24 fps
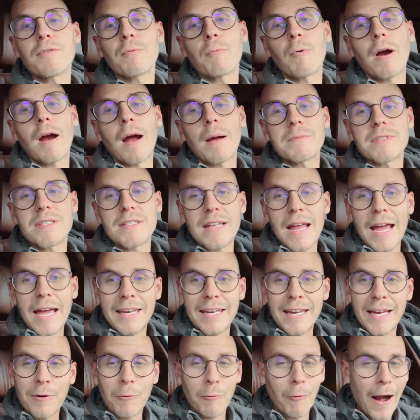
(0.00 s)
from where I'm
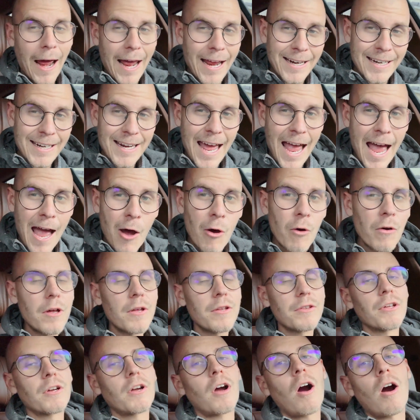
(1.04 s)
standing right now,
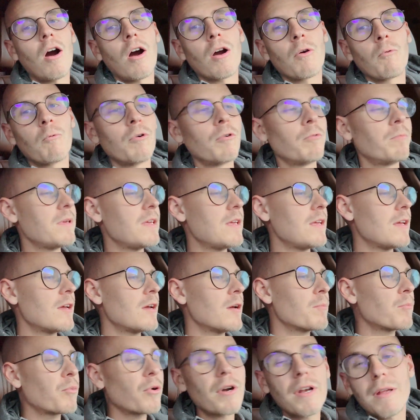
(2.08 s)
the car will be
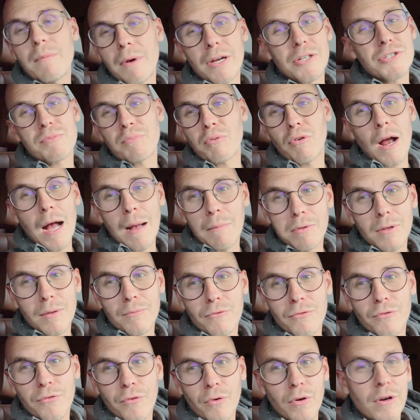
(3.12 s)
pretty much
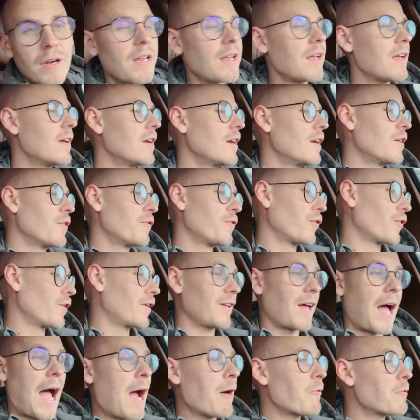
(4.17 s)
problem-free for,
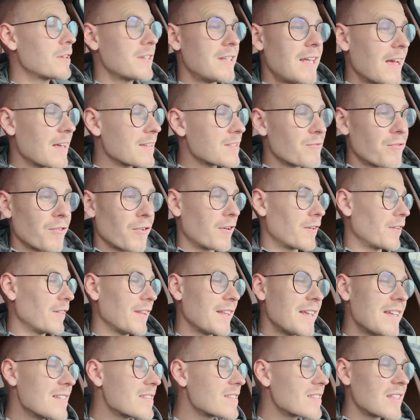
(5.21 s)
I would guess, for at
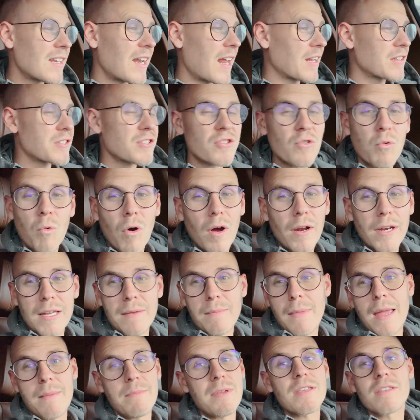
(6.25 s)
least the next 20,
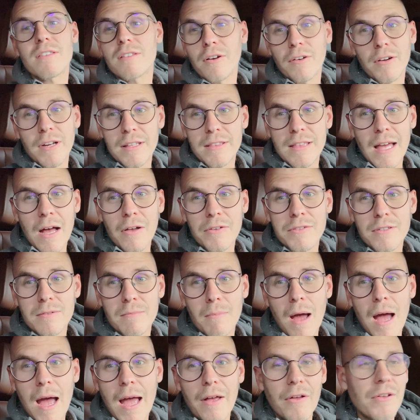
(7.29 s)
maybe 30,000
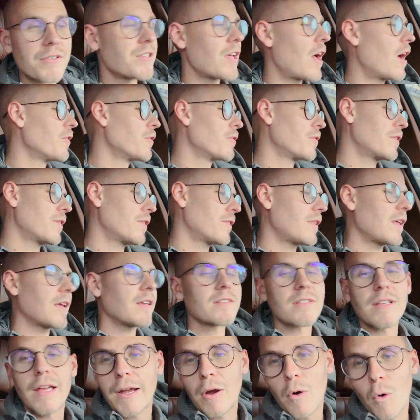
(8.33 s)
miles, other than
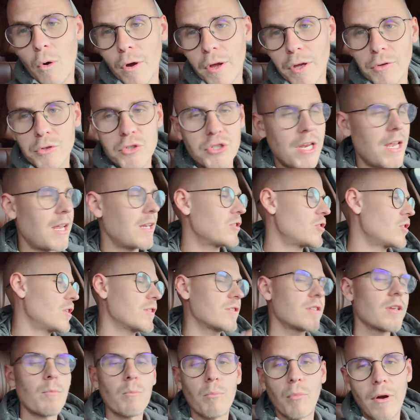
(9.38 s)
things like oil
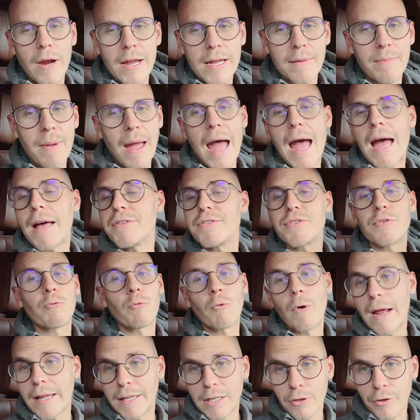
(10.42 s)
changes, brake pads,
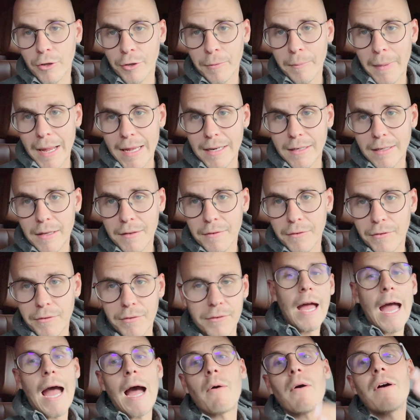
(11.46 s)
regular
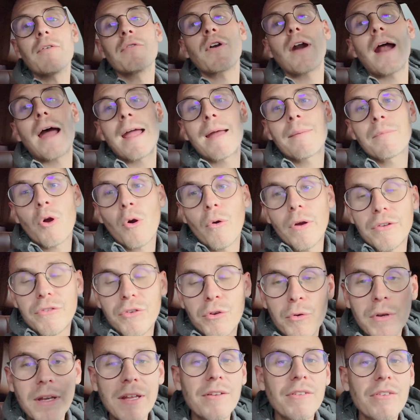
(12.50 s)
maintenance. However, I am going
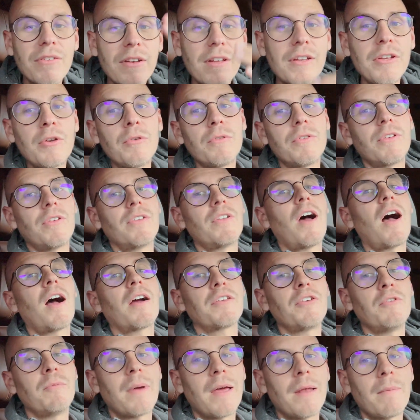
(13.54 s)
to continue to
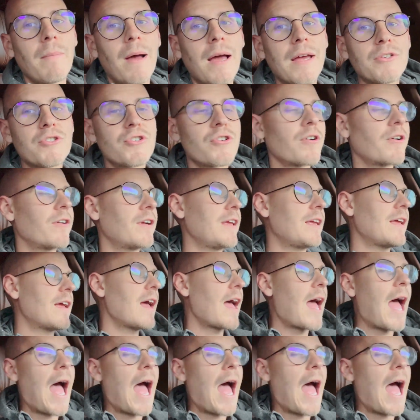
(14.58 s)
document my journey